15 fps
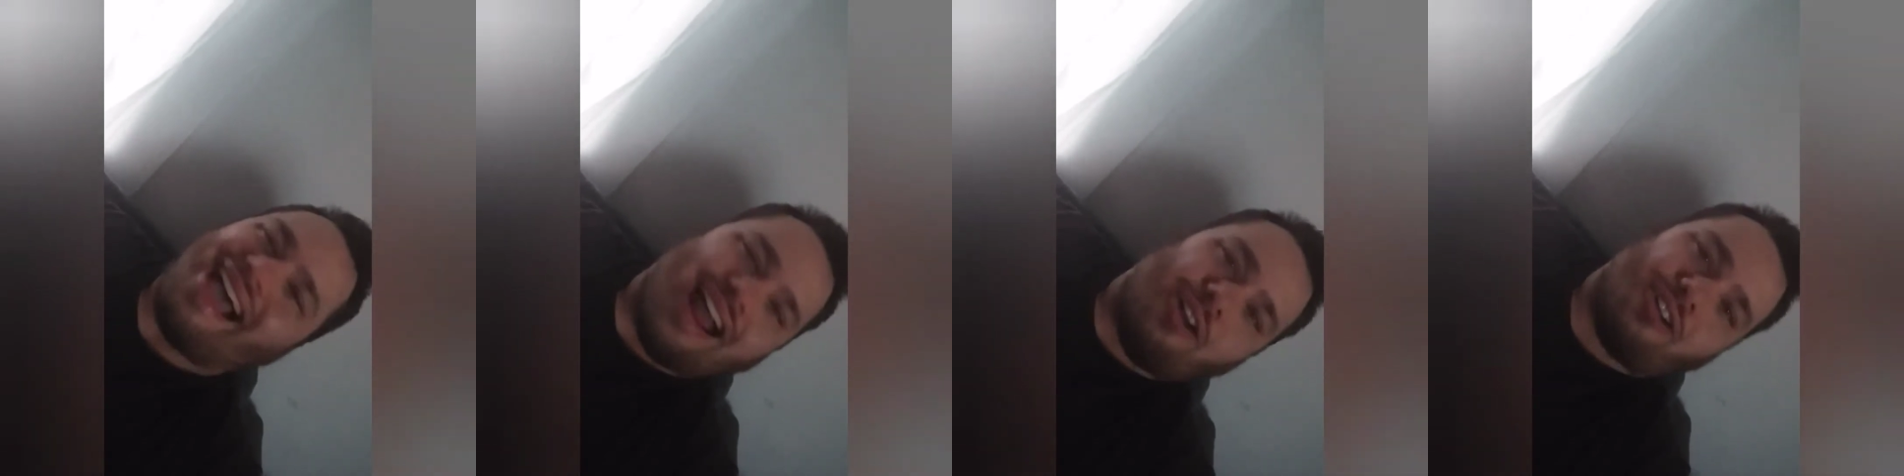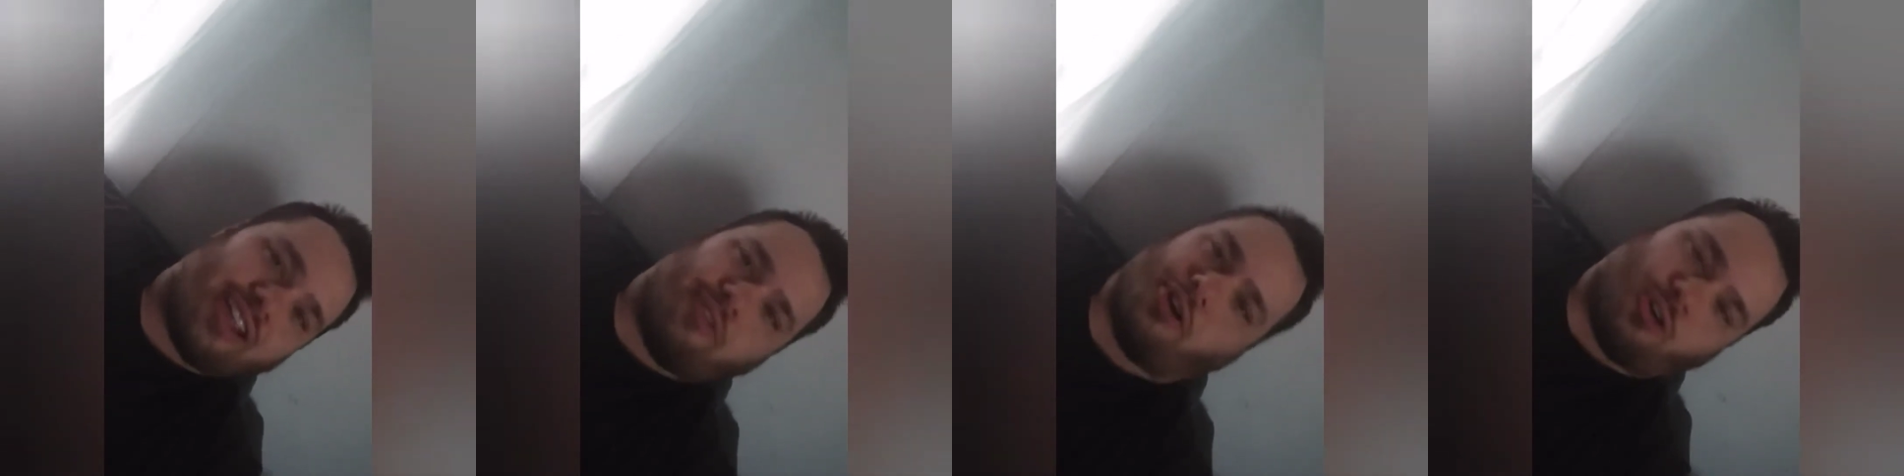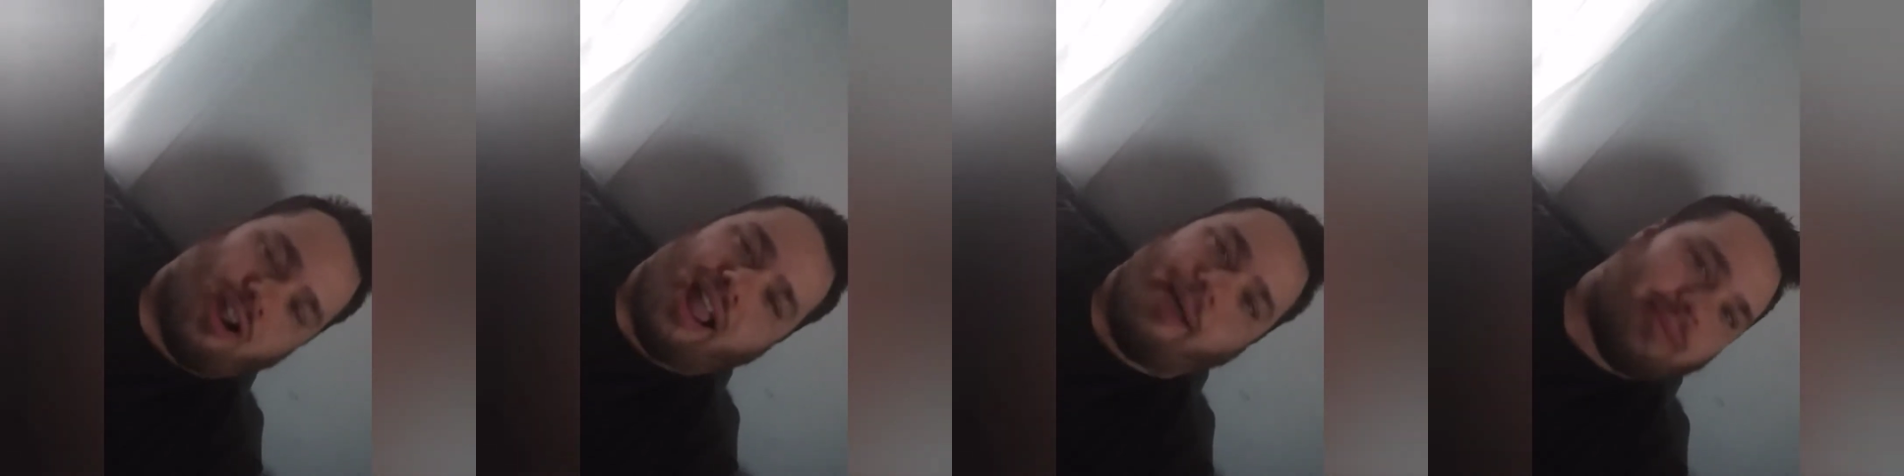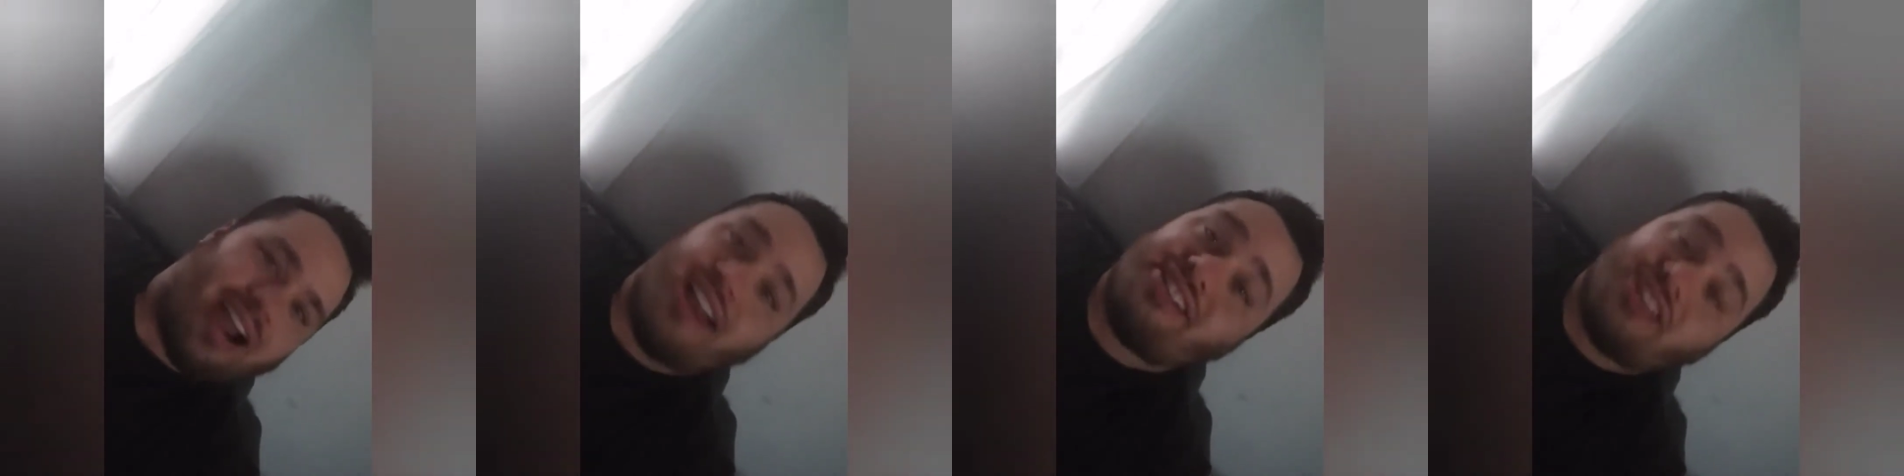I don't give a
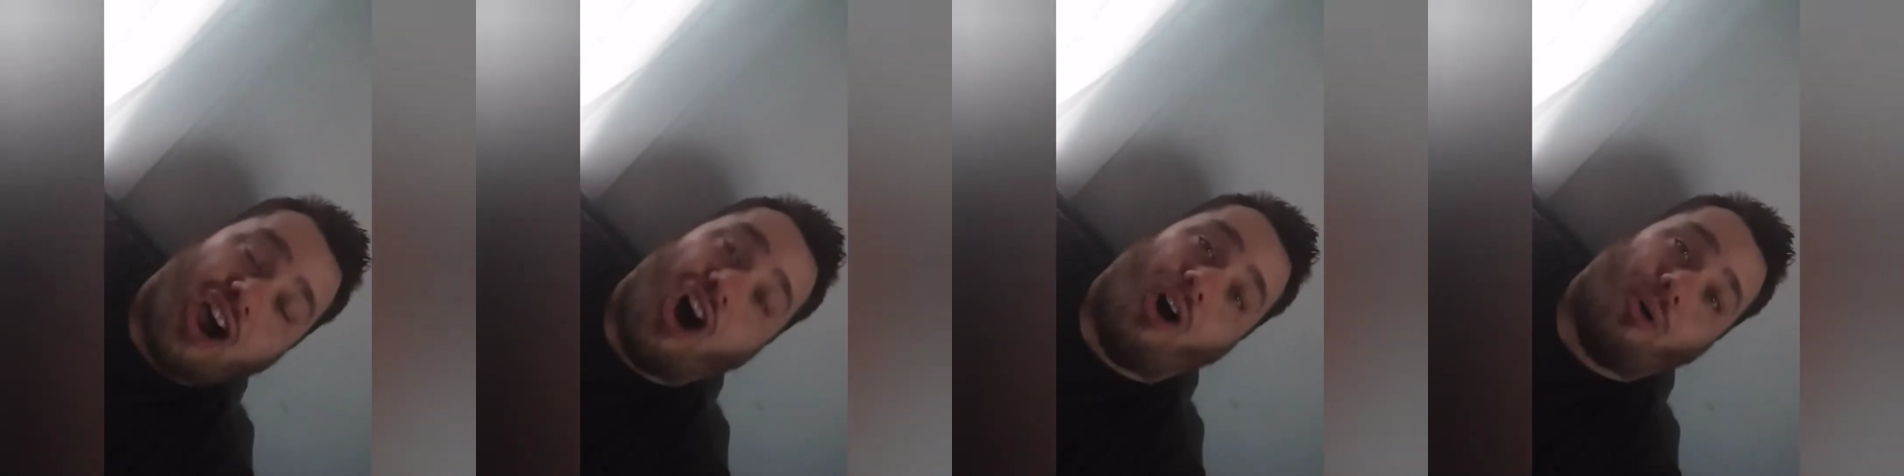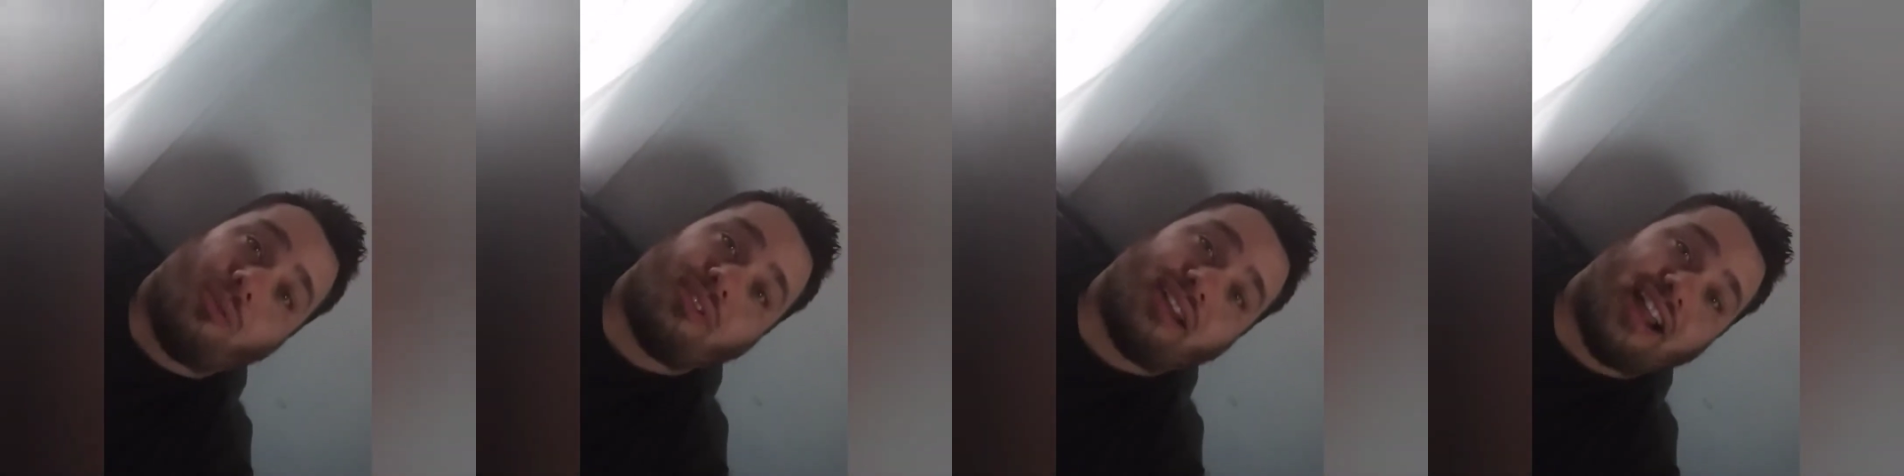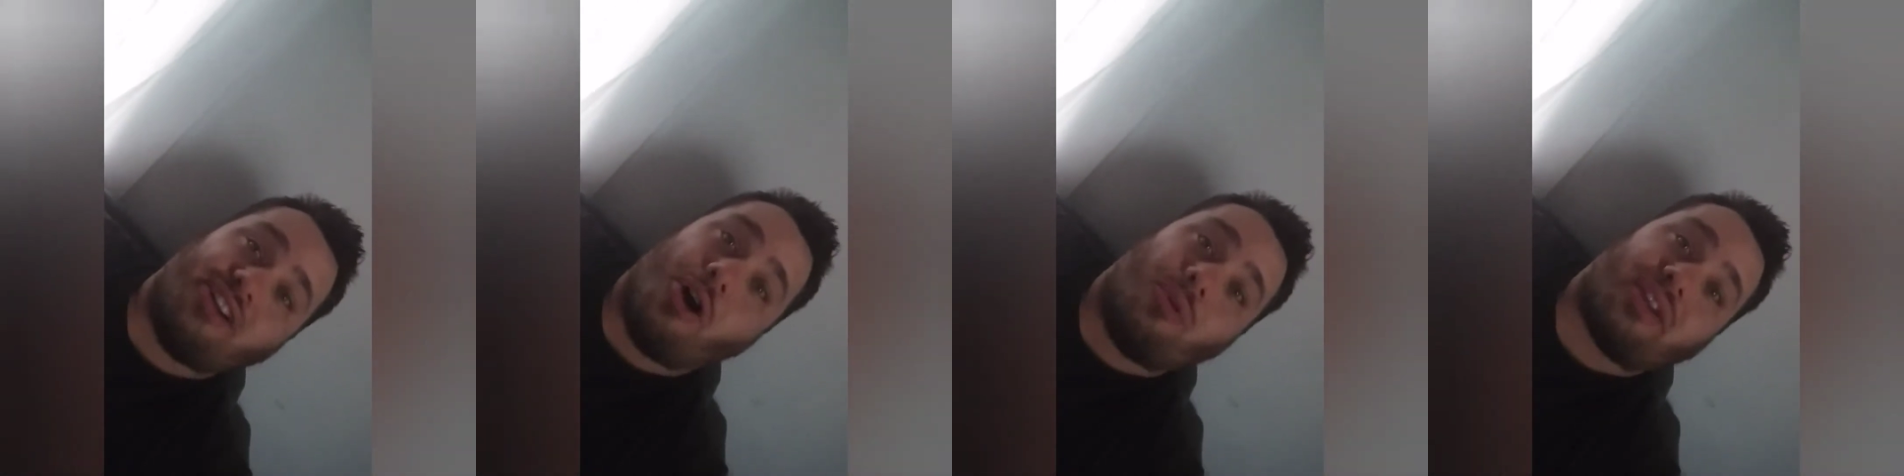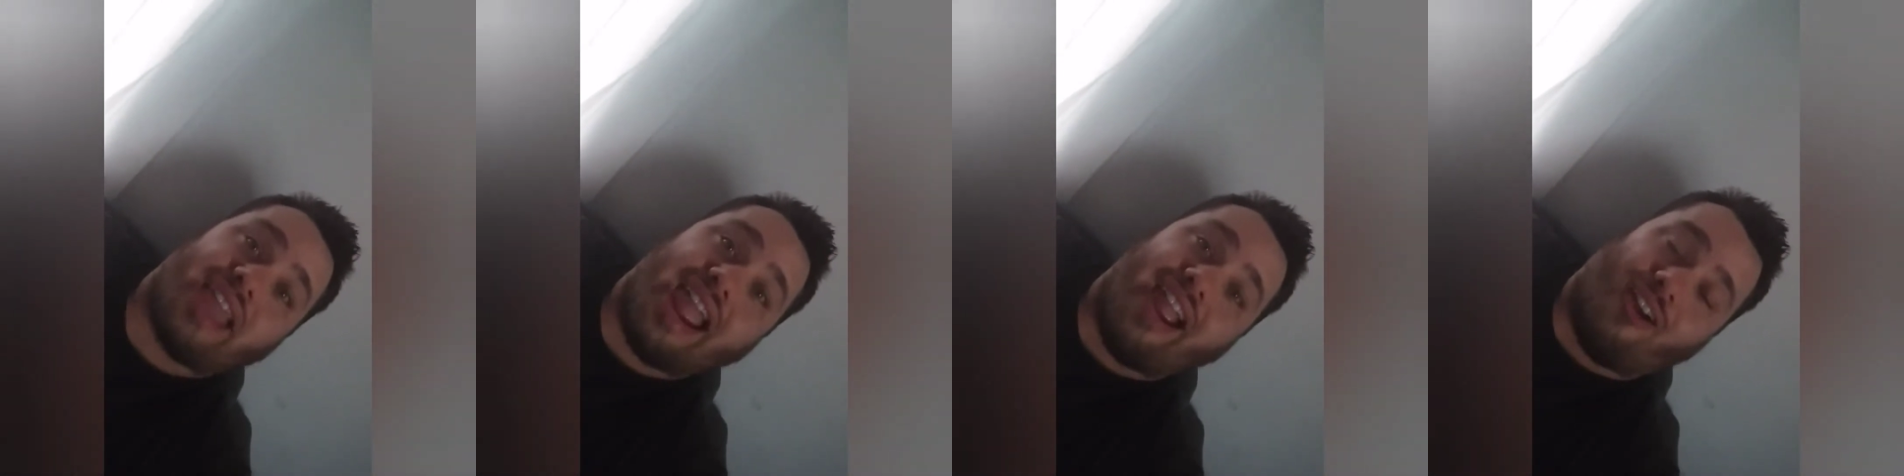crap. I don't. I
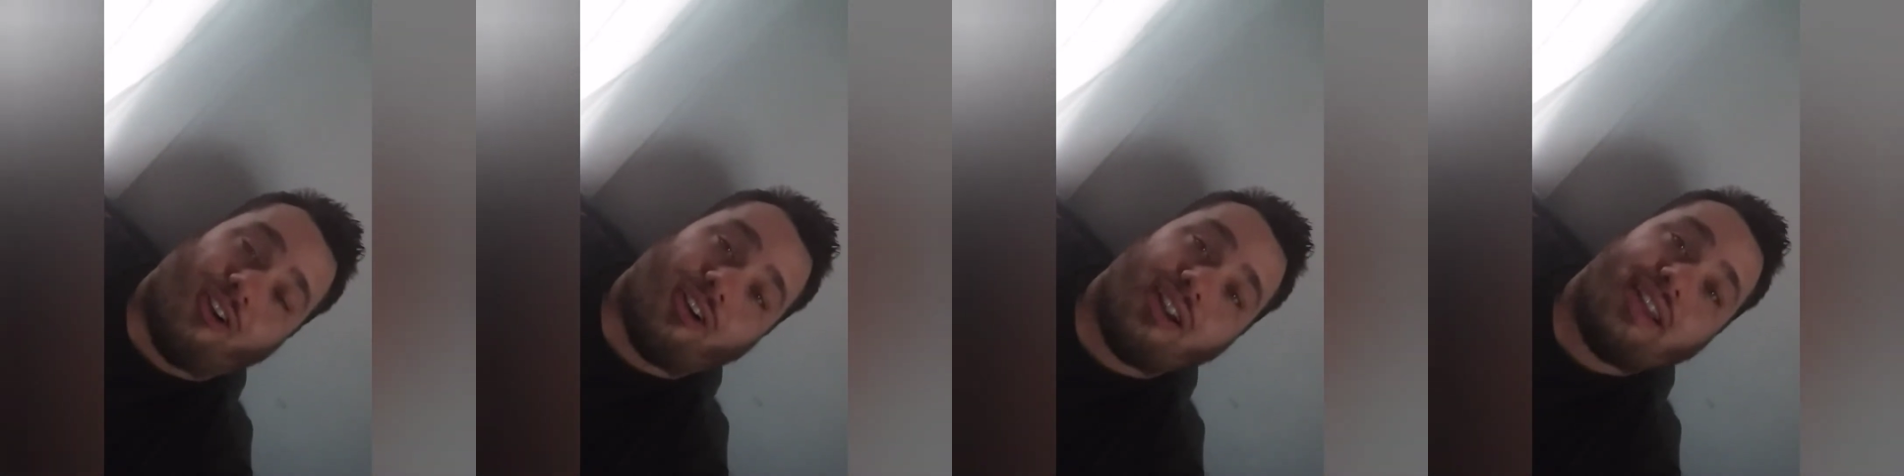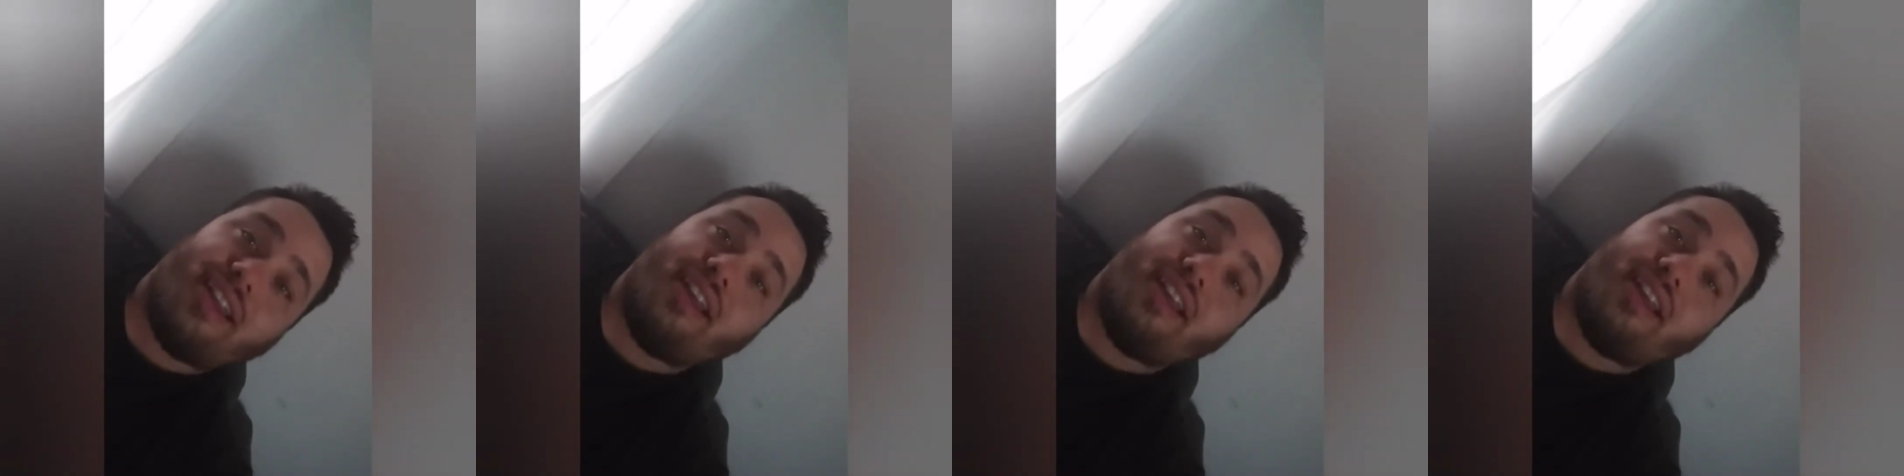don't care.